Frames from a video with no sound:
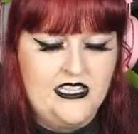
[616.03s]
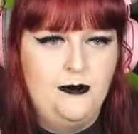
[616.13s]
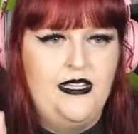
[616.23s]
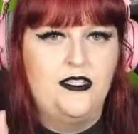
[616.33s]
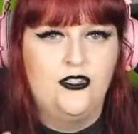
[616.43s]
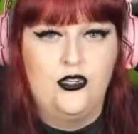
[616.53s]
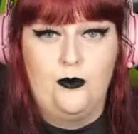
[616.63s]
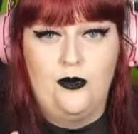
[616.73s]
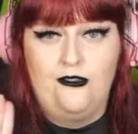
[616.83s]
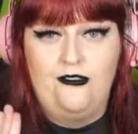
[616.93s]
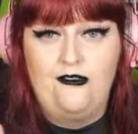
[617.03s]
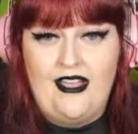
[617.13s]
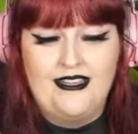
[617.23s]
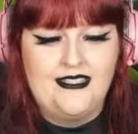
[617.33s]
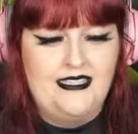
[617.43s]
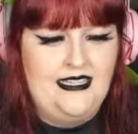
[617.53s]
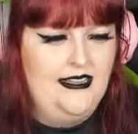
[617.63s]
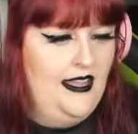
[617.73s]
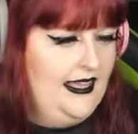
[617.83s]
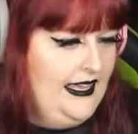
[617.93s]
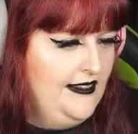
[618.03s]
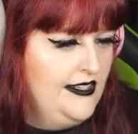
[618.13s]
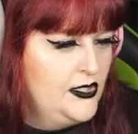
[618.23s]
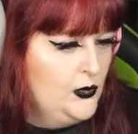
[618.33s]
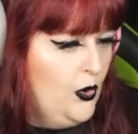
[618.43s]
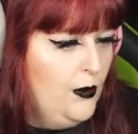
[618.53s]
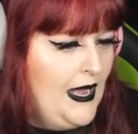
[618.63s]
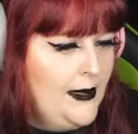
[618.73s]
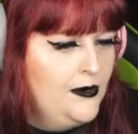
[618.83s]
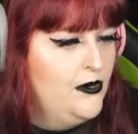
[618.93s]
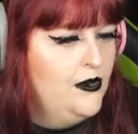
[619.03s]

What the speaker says: to be super fancy, like in its wallpaper or